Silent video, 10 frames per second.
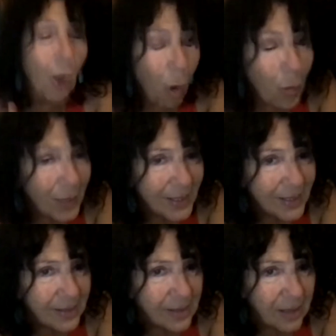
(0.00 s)

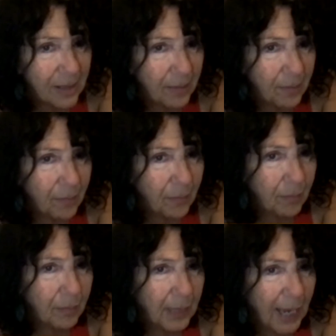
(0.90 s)
always
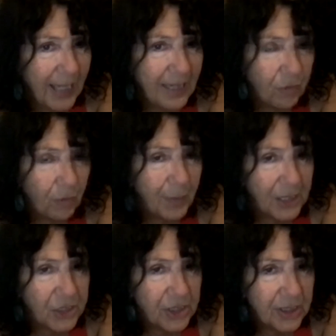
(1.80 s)
had
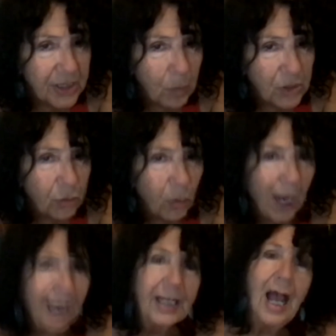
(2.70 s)
information that was
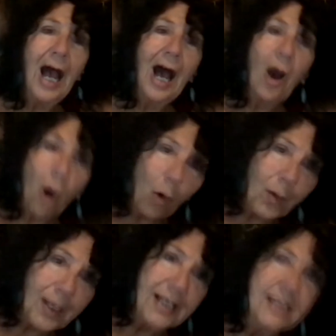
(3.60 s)
right. I
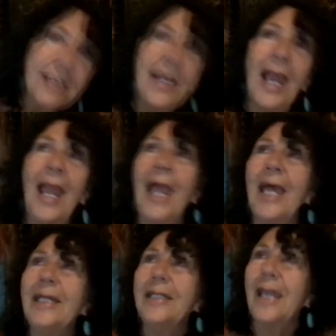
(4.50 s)
always
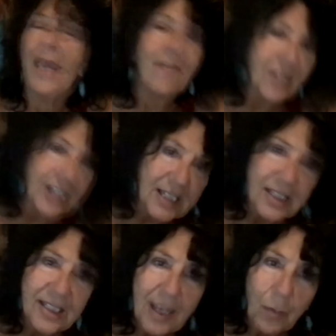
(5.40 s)
had
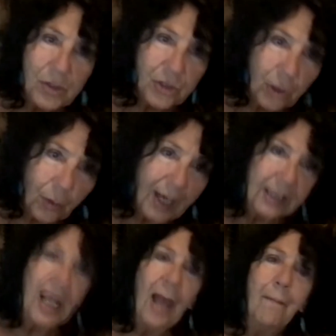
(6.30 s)
evidence that was
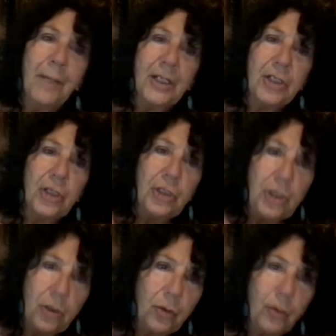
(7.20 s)
correct, but
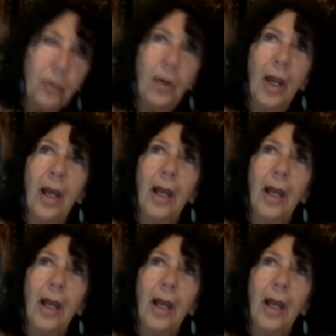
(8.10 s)
you